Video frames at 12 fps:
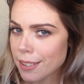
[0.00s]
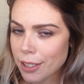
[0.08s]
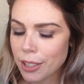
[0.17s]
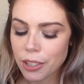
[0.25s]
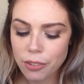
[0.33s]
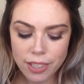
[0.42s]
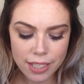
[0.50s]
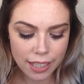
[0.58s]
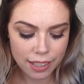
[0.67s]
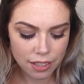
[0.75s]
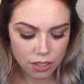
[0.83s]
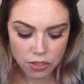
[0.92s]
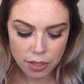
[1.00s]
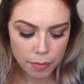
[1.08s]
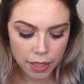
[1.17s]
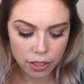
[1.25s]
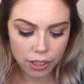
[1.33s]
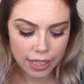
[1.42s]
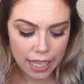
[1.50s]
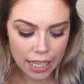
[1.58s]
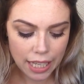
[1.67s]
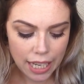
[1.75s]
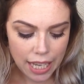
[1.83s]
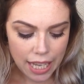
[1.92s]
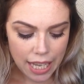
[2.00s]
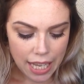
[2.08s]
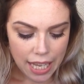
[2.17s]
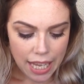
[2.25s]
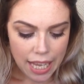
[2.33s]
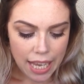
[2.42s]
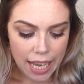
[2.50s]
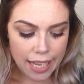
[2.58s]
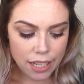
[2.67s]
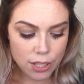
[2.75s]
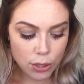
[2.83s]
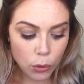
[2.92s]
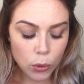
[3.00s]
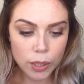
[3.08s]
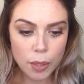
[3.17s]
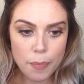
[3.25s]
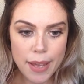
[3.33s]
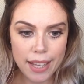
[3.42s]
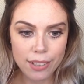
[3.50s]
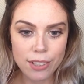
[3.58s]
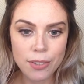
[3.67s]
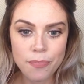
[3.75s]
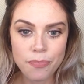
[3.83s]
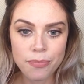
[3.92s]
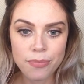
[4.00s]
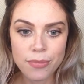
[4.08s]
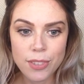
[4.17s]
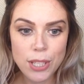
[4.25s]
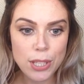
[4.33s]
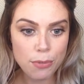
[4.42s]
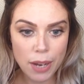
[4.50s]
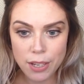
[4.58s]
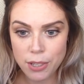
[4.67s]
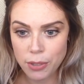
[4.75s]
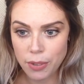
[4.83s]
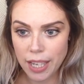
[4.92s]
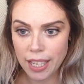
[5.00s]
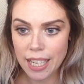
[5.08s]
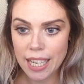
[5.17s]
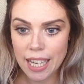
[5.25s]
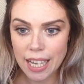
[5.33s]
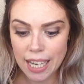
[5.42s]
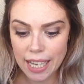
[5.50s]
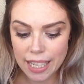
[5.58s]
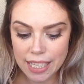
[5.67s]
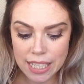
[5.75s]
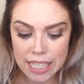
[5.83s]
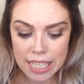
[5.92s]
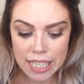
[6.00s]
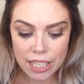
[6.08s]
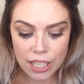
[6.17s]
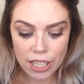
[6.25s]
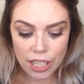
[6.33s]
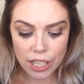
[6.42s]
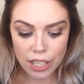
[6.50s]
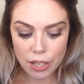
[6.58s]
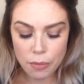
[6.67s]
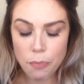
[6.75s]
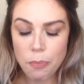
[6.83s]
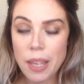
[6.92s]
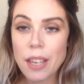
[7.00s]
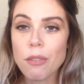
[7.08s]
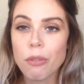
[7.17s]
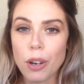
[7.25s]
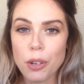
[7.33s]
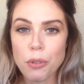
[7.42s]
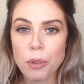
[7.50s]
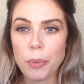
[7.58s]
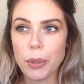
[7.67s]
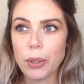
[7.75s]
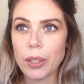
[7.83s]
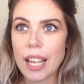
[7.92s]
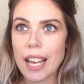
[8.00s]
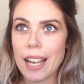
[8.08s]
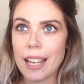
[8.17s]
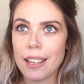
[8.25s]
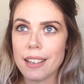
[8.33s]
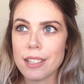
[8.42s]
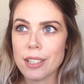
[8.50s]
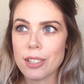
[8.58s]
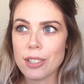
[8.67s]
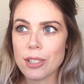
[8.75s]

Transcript: and 33 seconds or something along that. And it's all about surrendering and being vulnerable and